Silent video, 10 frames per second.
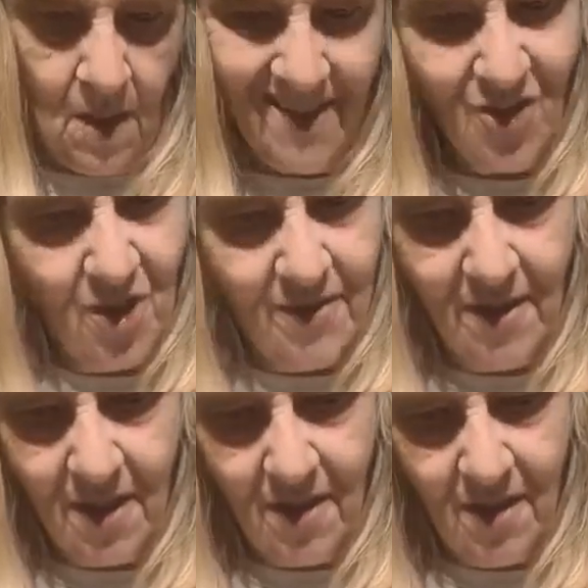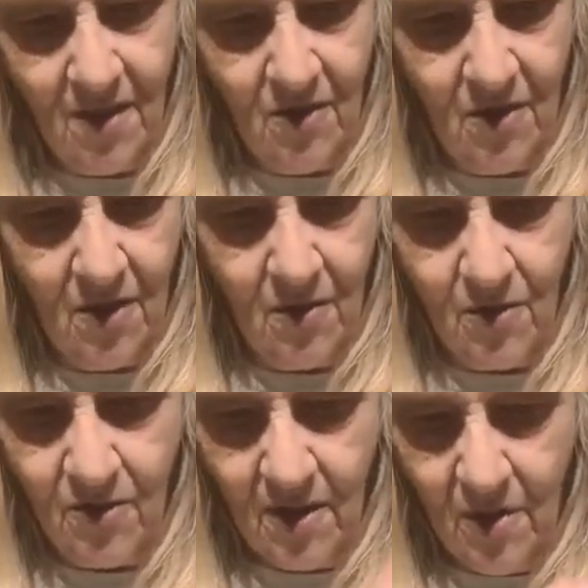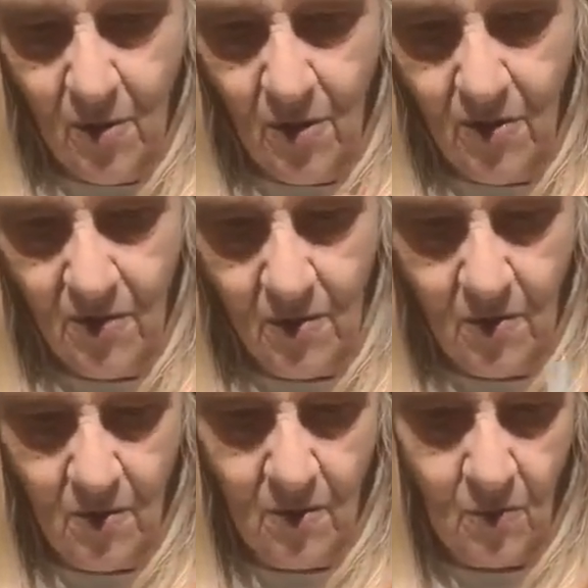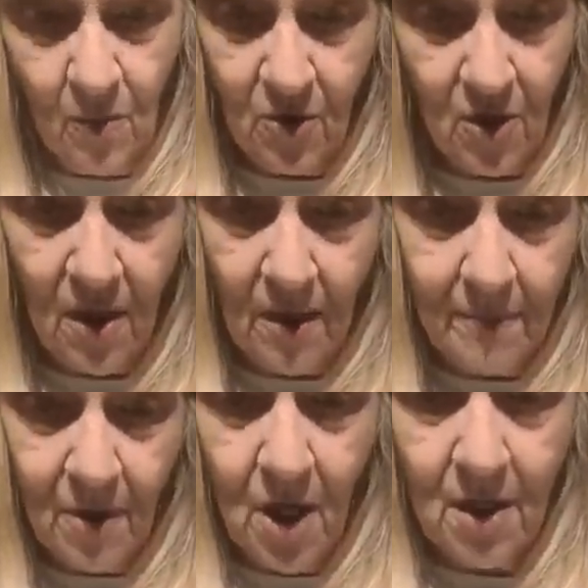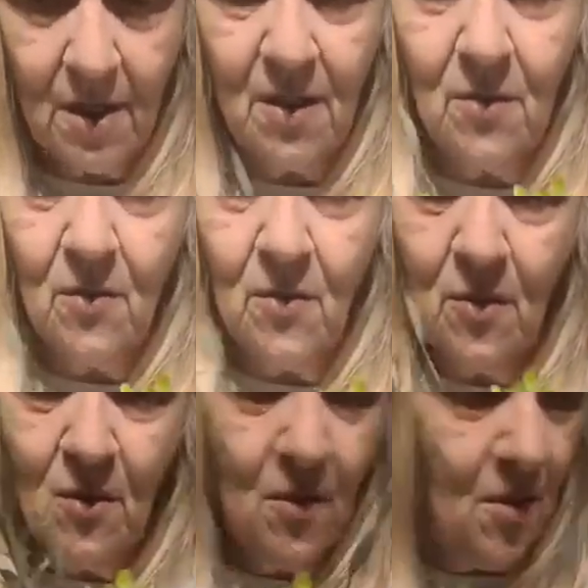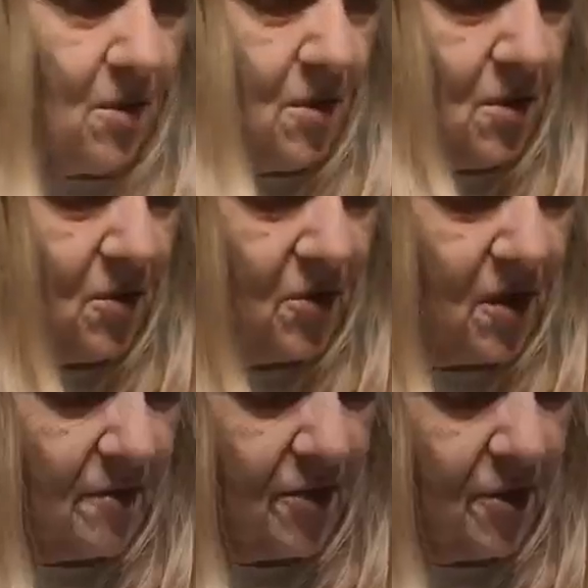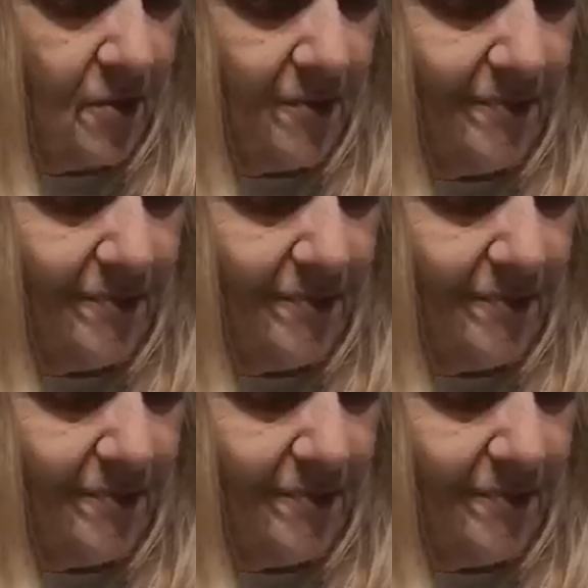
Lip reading: Actually, I think it needs another seahorse. Which I'm lucky. Size 2.